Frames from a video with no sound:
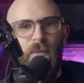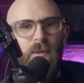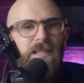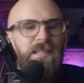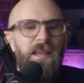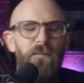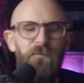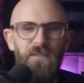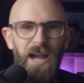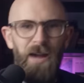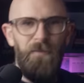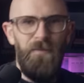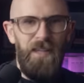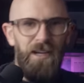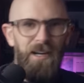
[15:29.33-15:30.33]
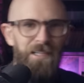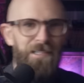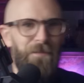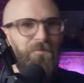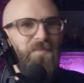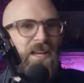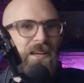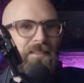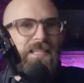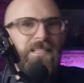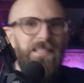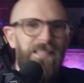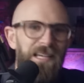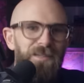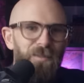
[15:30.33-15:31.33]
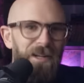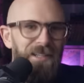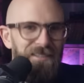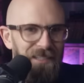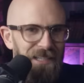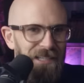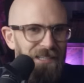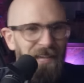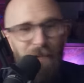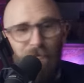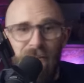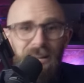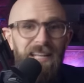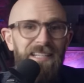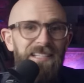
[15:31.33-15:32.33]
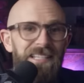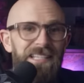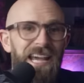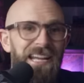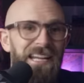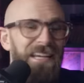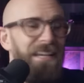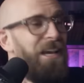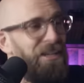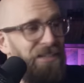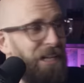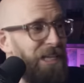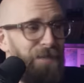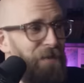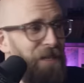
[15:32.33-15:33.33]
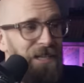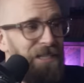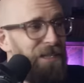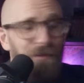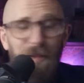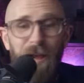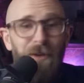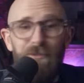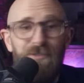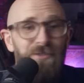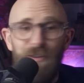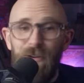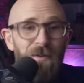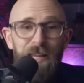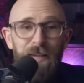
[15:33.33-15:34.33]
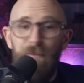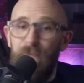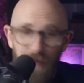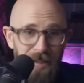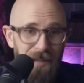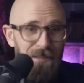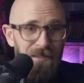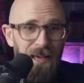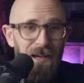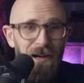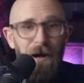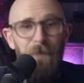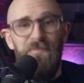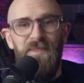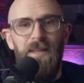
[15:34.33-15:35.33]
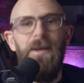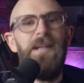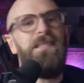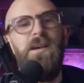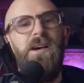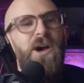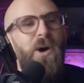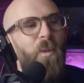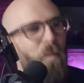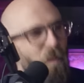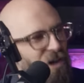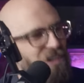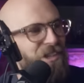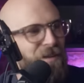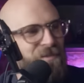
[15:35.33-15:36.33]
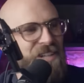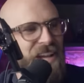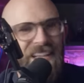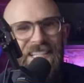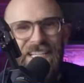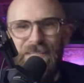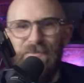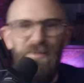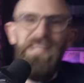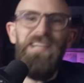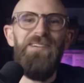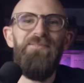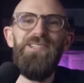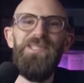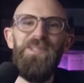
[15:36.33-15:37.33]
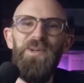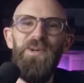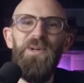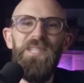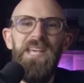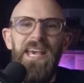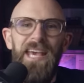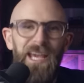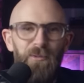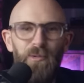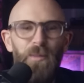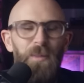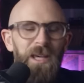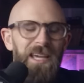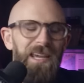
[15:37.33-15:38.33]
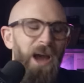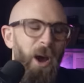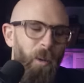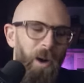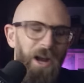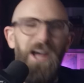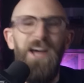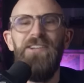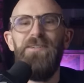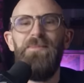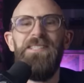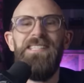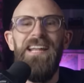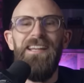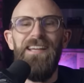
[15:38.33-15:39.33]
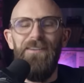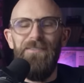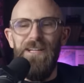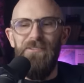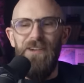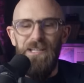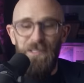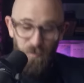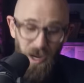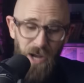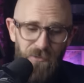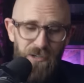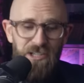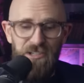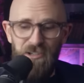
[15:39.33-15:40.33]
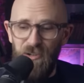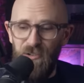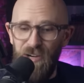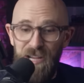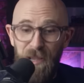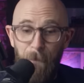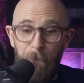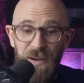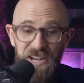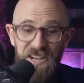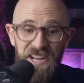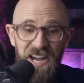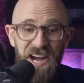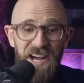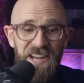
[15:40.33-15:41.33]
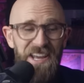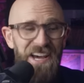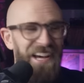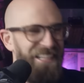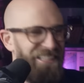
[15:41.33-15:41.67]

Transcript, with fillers: But once they found the item, this is when things get really entertaining, just because of how truly fake they are. No matter what object is being restored, it will be 100% covered in rust. We're restoring a banana!